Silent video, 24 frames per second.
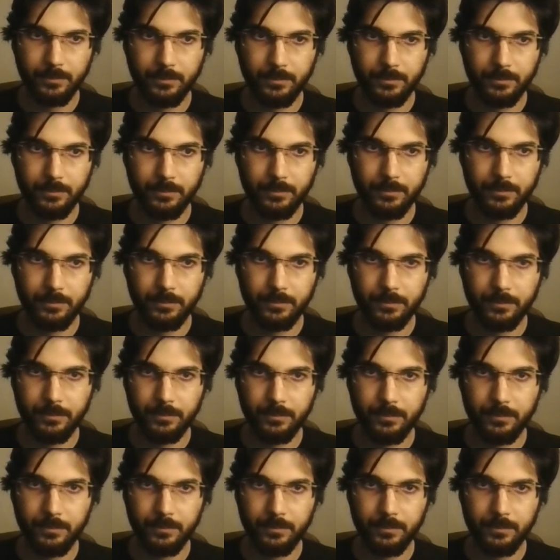
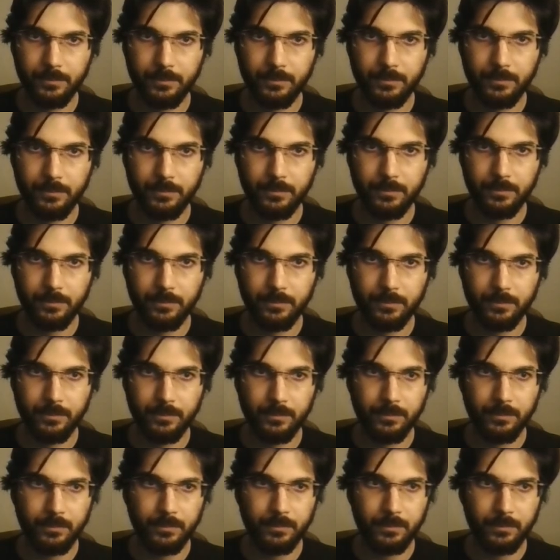
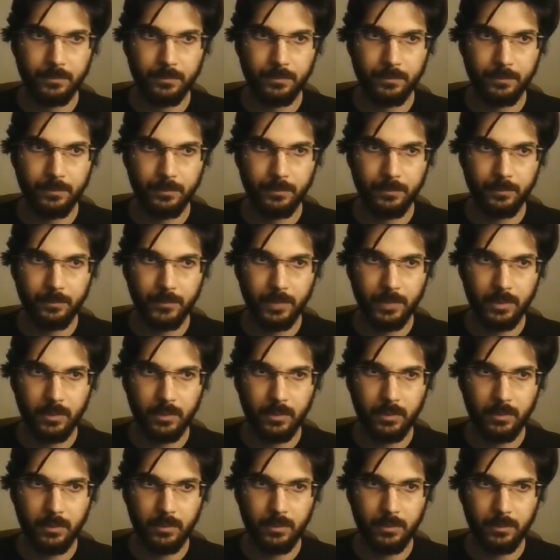
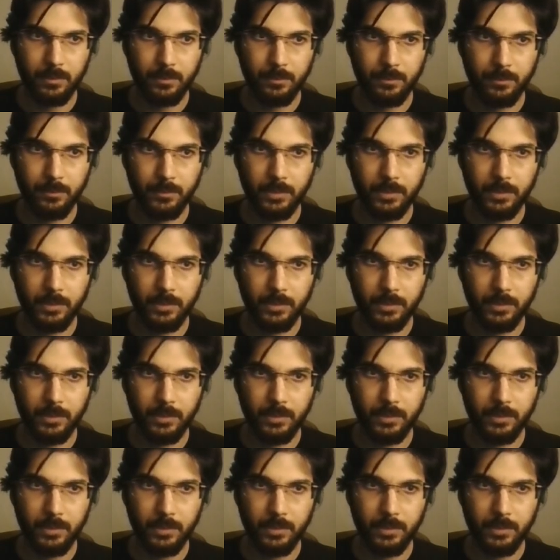Nobody speaks.